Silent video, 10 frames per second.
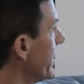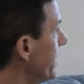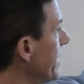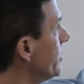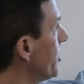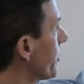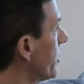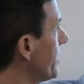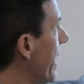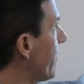it's easier
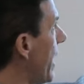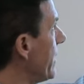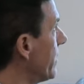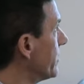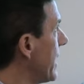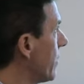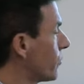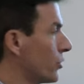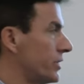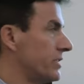because you have islands. Now,
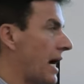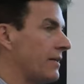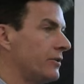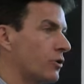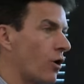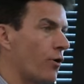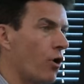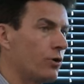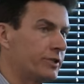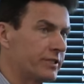of course, these islands aren't
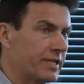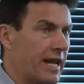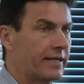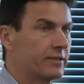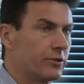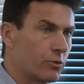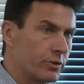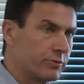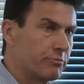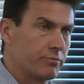all disconnected. There
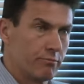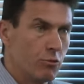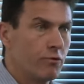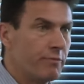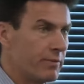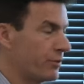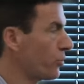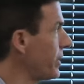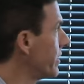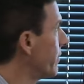was movement between